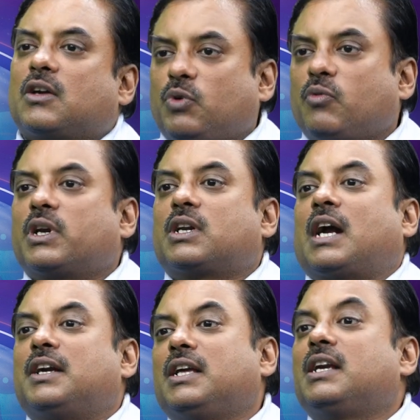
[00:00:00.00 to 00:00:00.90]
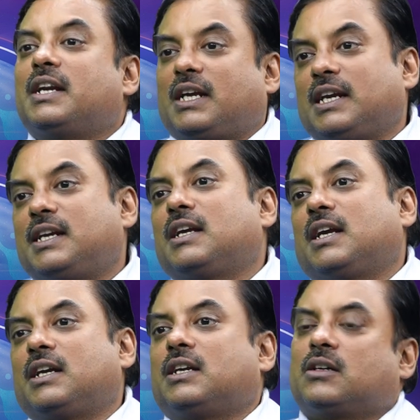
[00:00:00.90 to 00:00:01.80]
we were hunting and
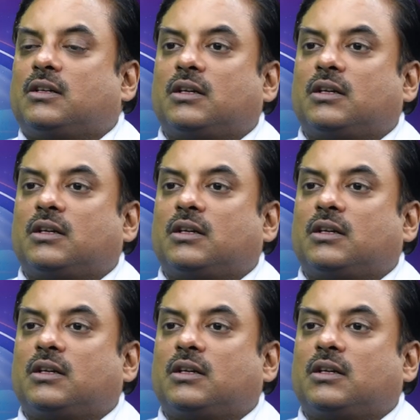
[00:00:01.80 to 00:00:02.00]
eating it